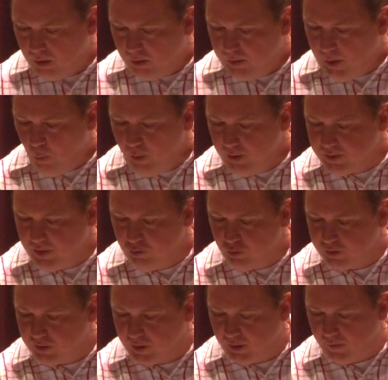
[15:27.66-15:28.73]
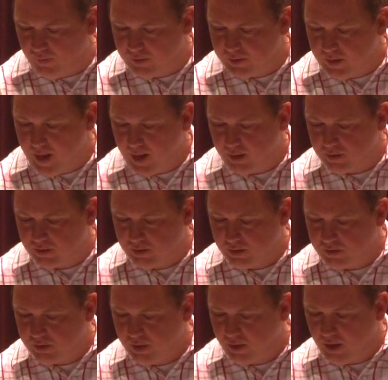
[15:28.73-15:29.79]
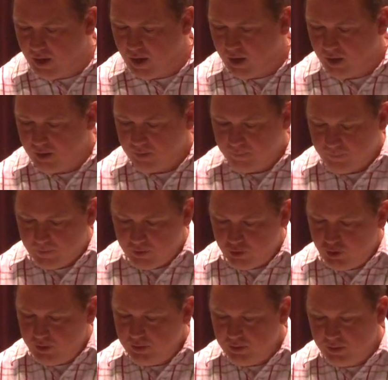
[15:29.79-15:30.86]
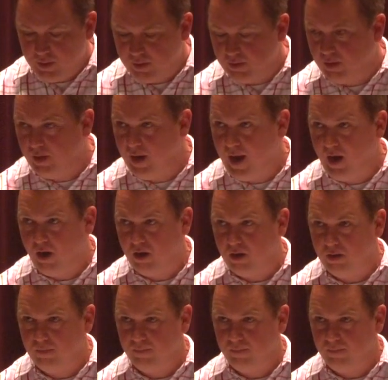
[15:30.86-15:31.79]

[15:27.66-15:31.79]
Now, what is interesting in this text is that Jesus doesn't deny her.